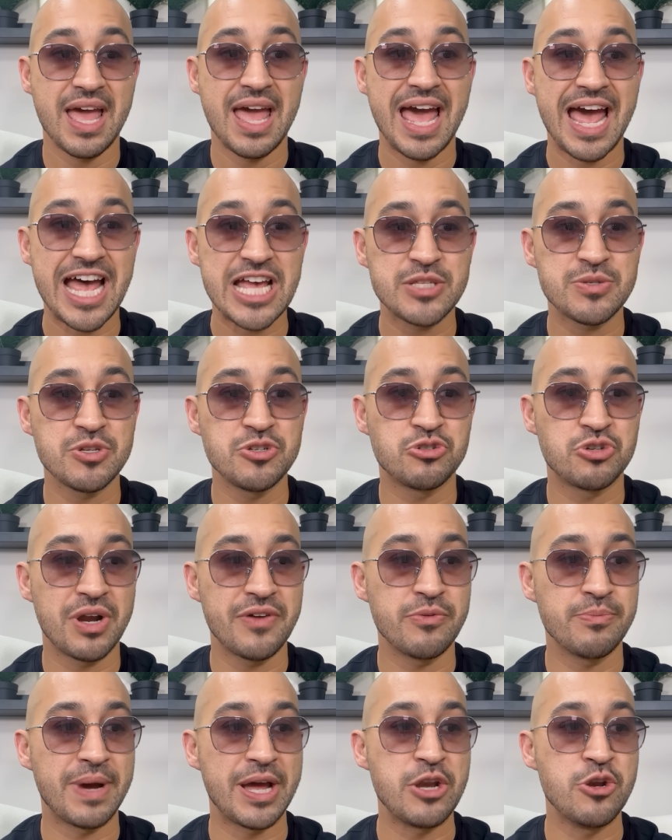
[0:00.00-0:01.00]
has been
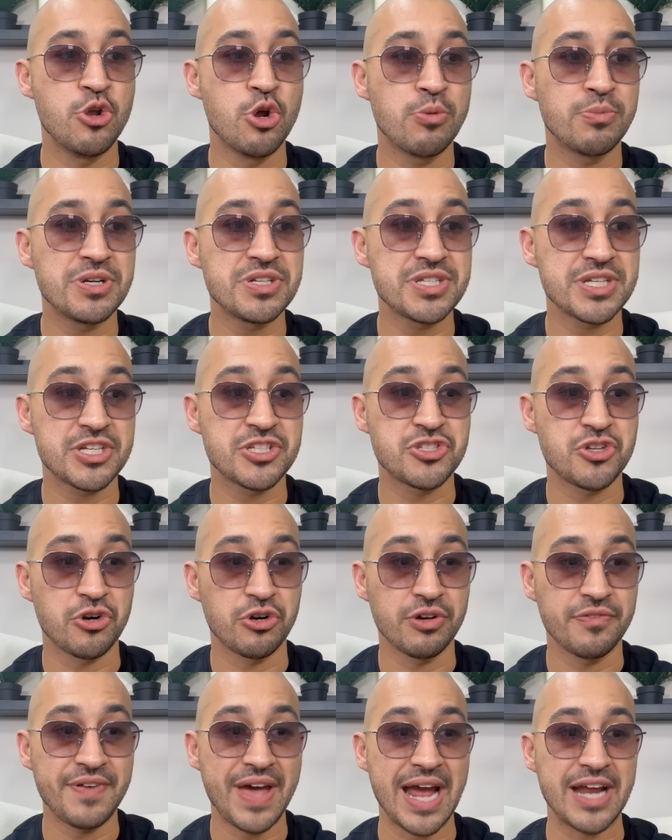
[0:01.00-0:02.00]
driven by numerous
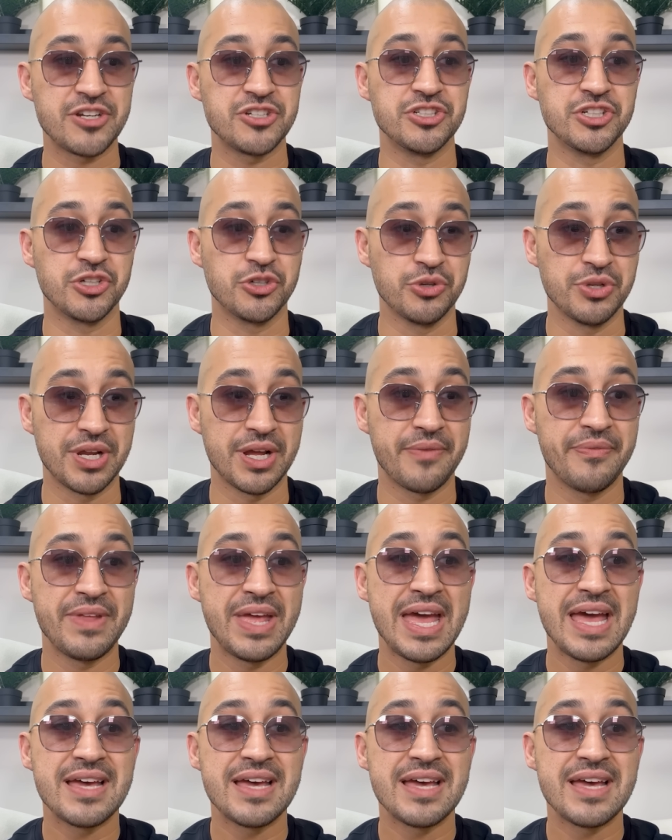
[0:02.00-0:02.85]
external factors, including